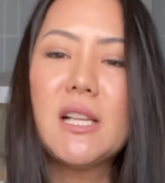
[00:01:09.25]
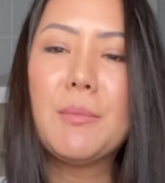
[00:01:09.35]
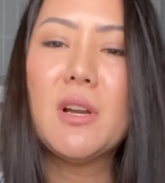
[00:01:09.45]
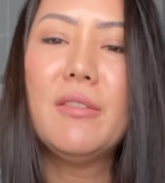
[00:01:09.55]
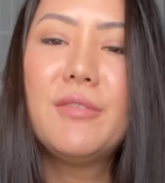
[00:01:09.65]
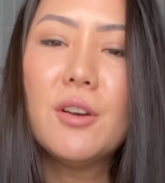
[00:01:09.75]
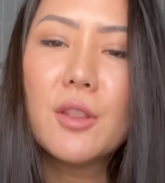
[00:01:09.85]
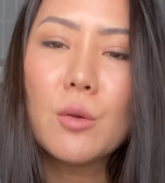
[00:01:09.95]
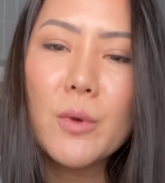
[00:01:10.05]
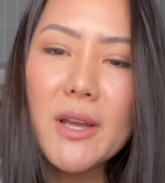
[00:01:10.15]
going to fill
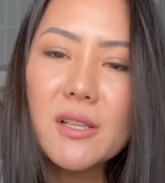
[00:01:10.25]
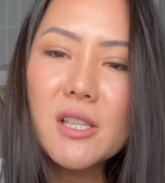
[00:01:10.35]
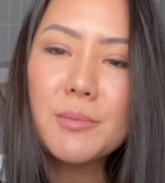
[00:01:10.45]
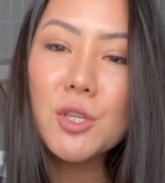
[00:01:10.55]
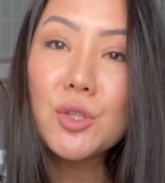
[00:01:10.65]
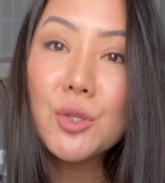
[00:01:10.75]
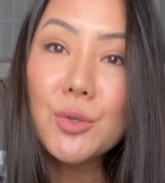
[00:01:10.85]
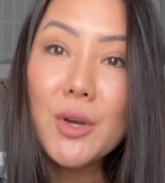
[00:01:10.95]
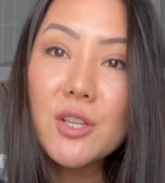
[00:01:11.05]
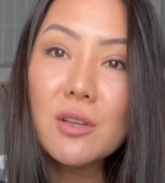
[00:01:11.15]
the rest up to
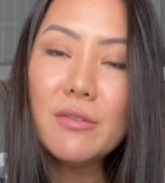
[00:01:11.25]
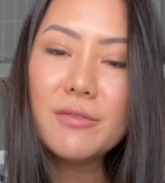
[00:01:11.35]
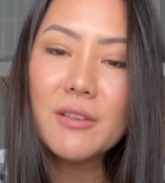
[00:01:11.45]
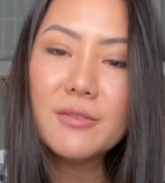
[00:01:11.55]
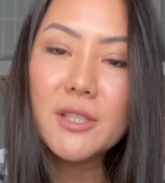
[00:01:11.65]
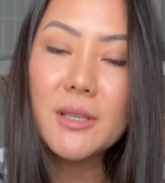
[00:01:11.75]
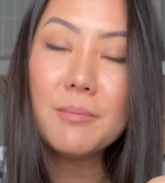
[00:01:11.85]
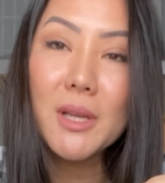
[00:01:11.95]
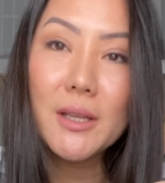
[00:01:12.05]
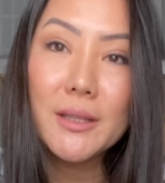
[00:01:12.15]
250
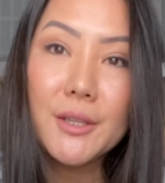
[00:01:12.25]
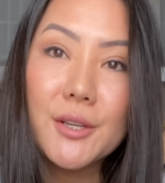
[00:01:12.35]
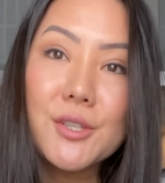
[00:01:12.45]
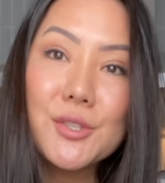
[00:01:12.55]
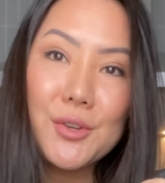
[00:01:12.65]
milliliters,